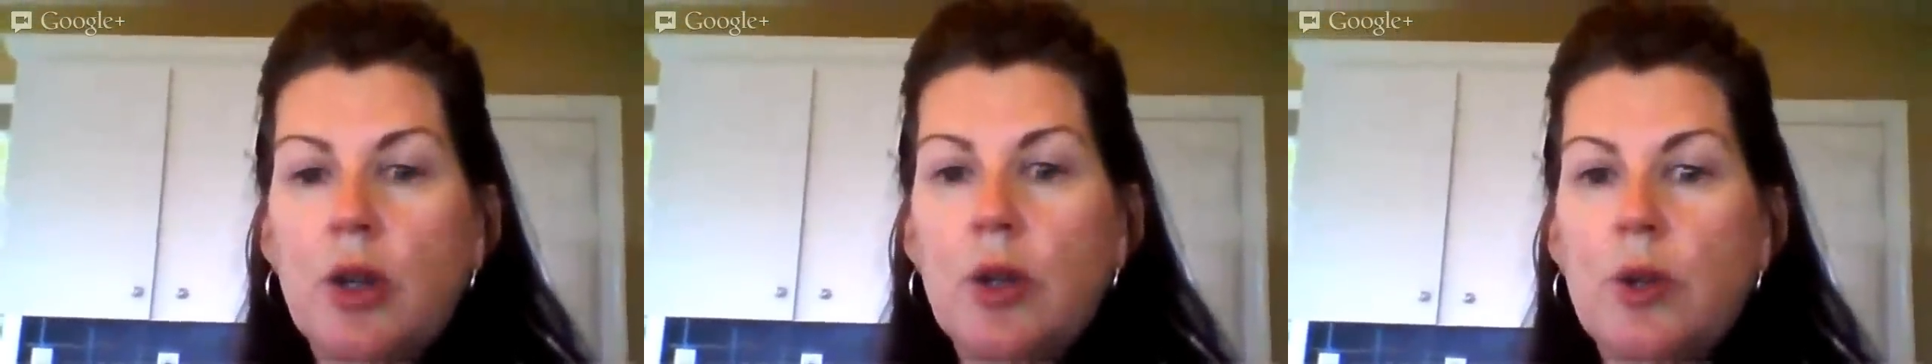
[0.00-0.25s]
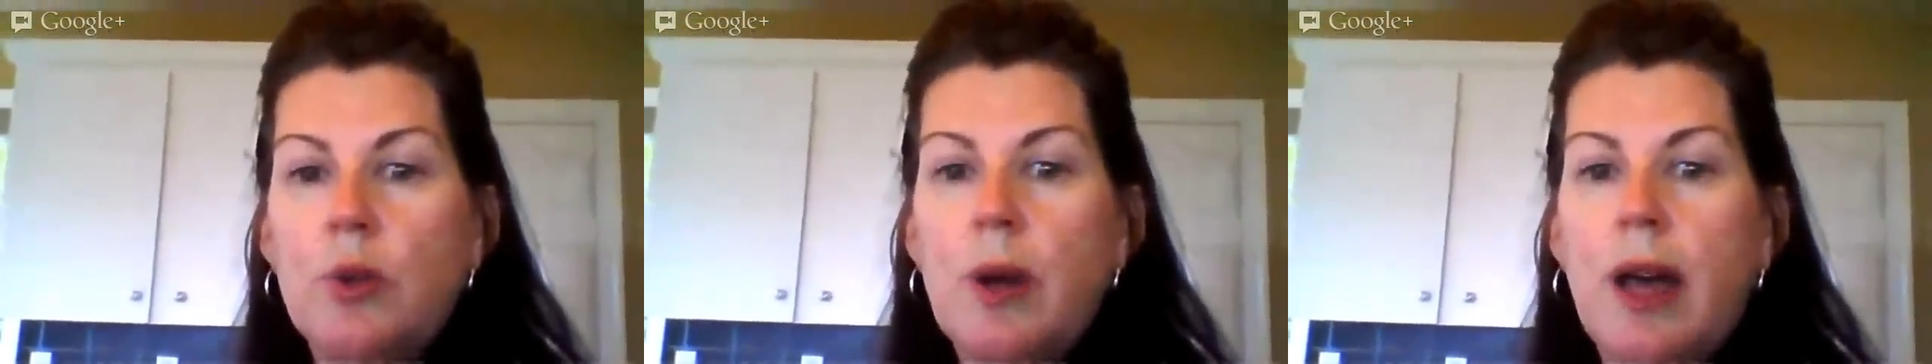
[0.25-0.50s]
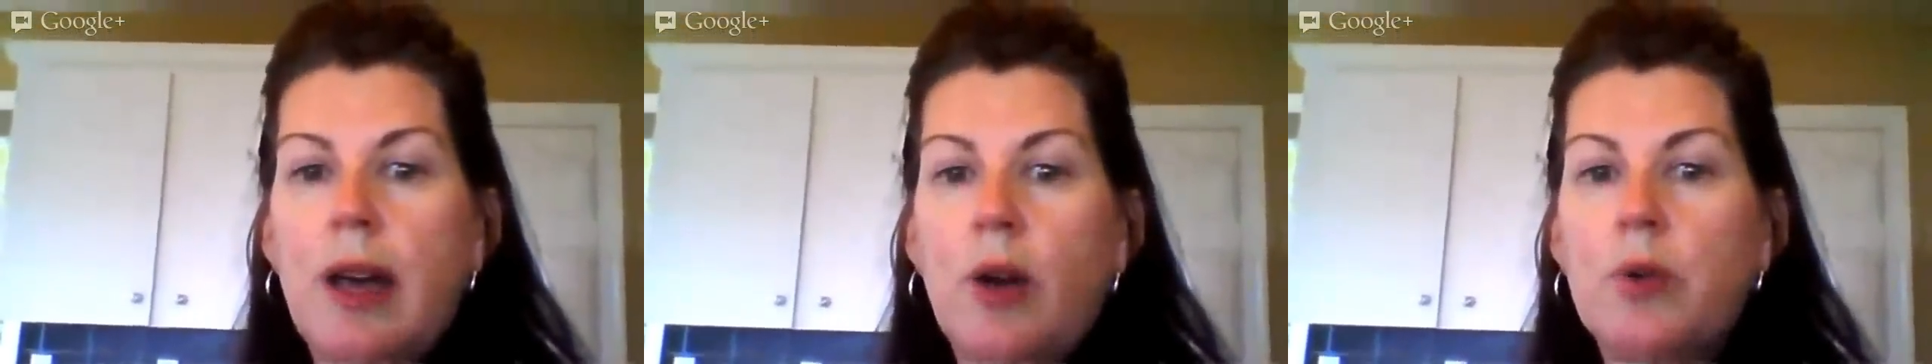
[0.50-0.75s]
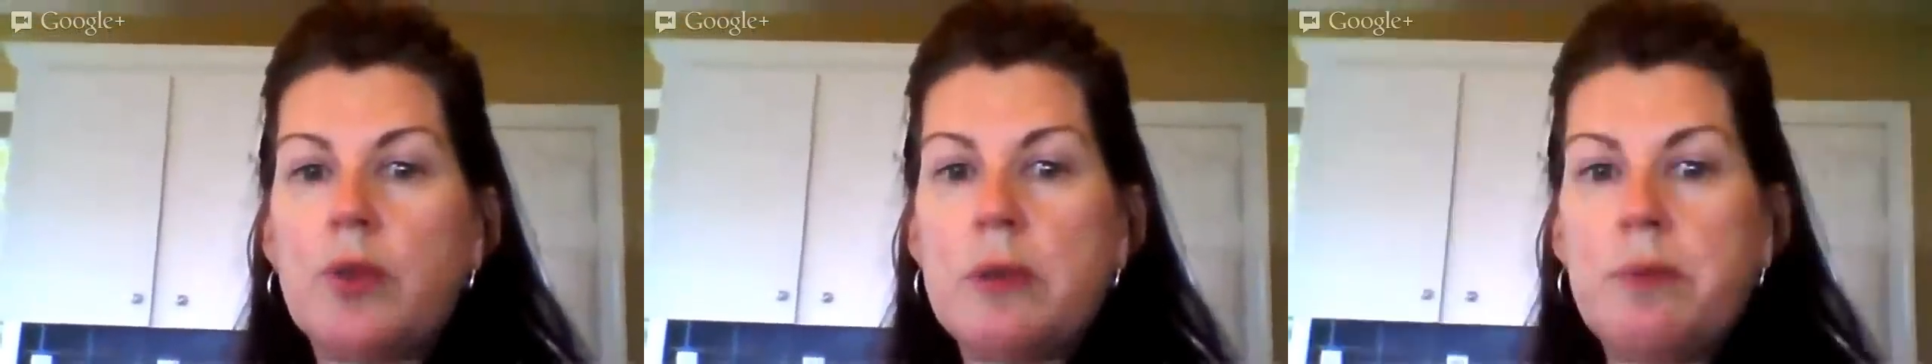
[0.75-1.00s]
who uh,
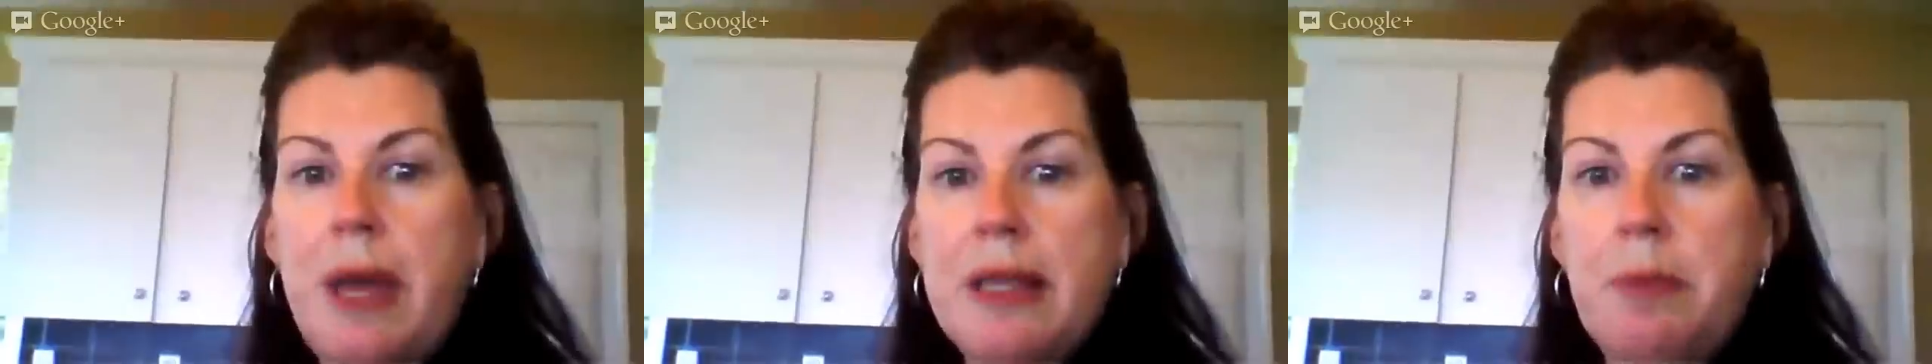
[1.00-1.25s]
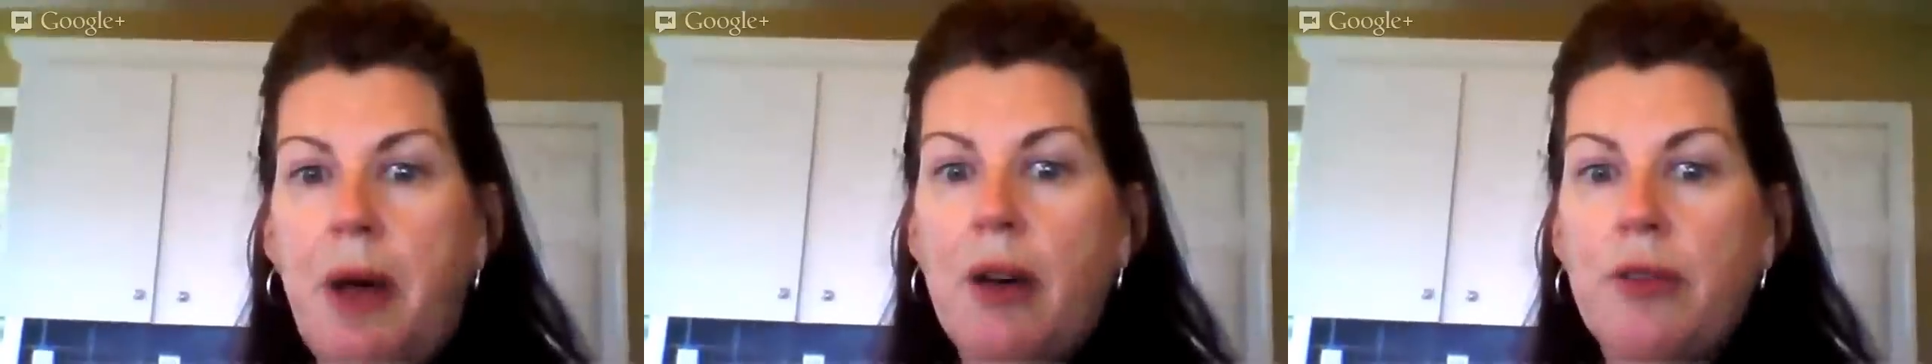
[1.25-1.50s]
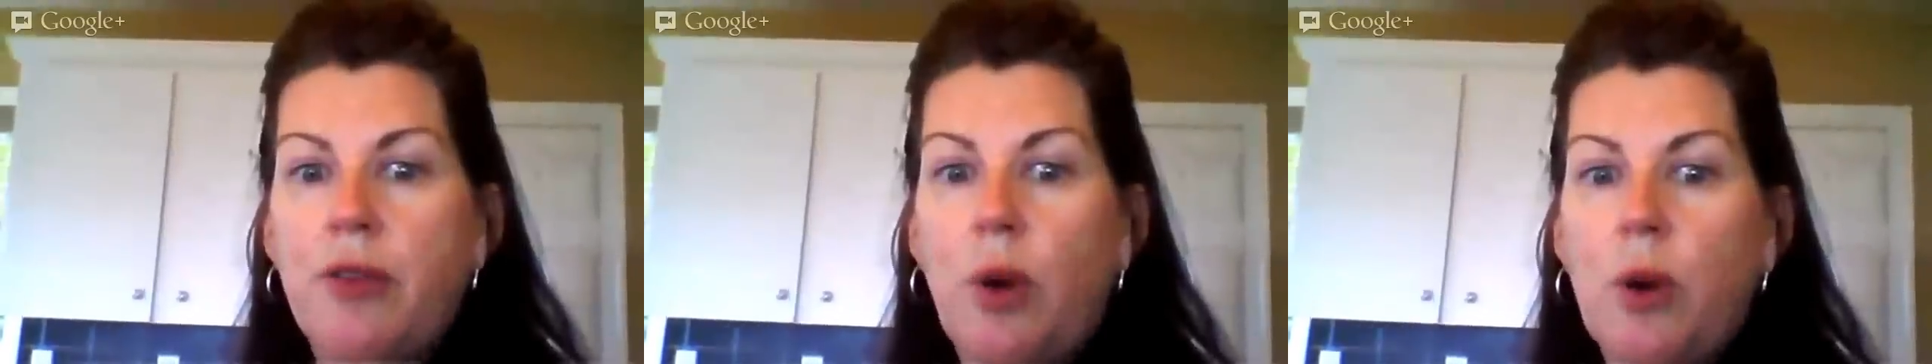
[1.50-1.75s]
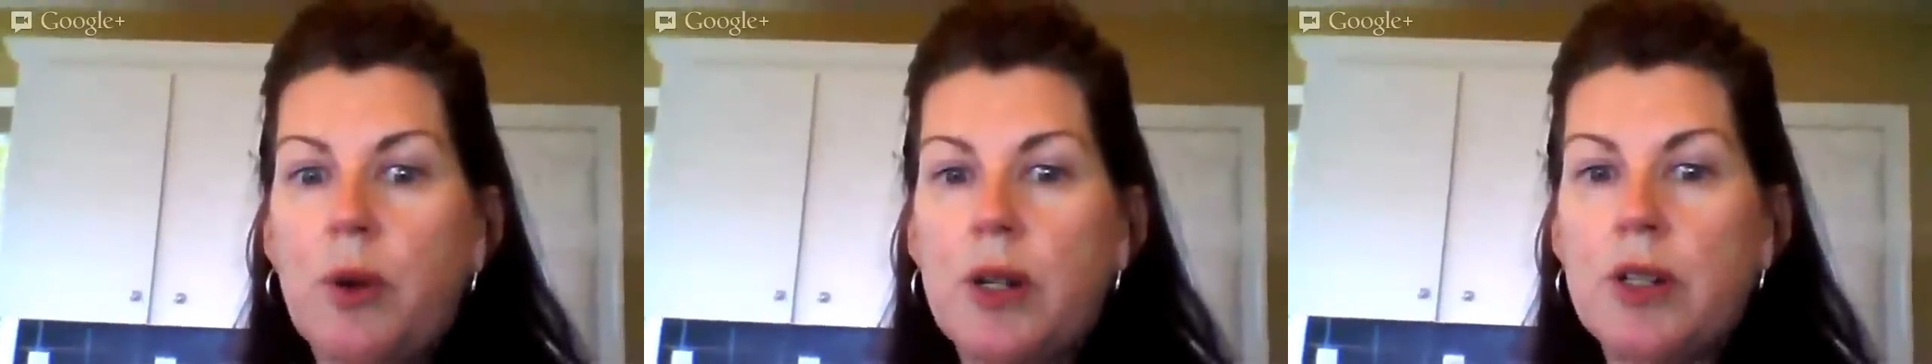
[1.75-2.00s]
owns Best Paw
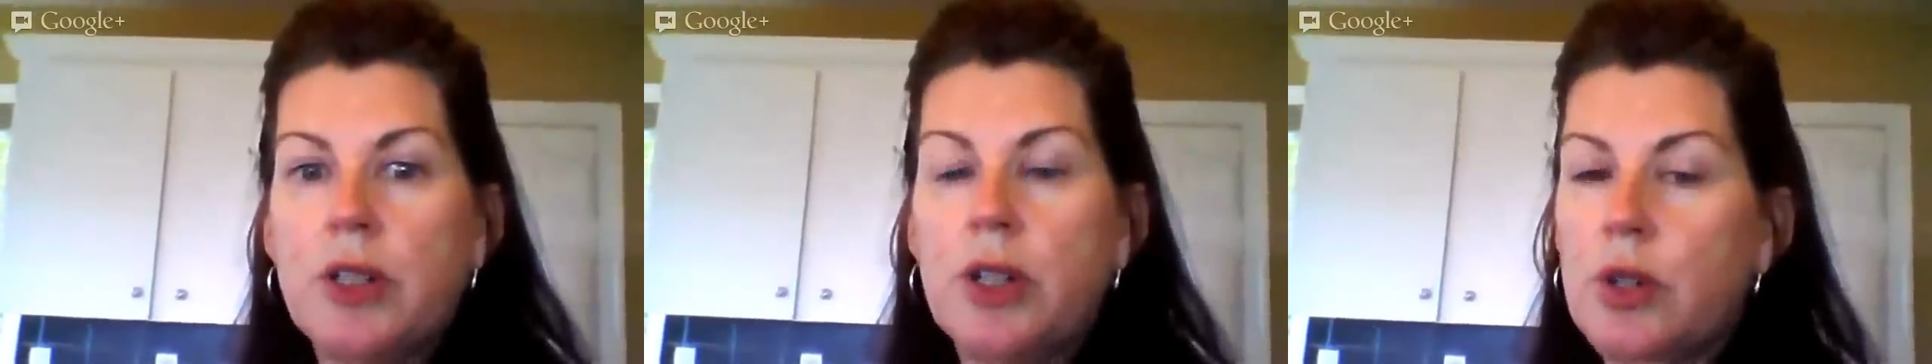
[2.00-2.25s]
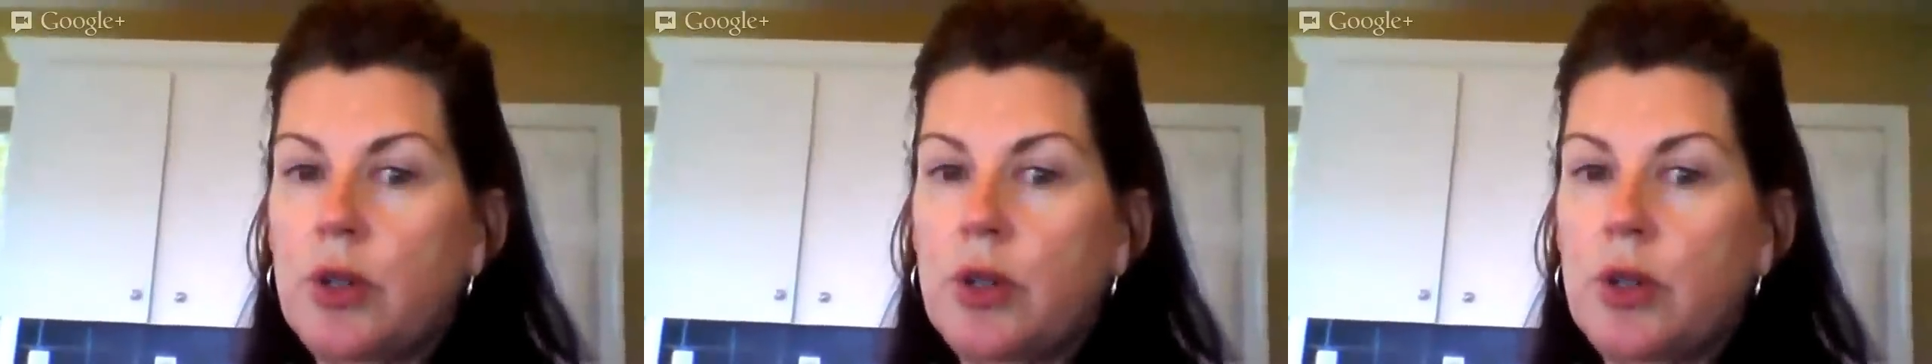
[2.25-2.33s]
Forward,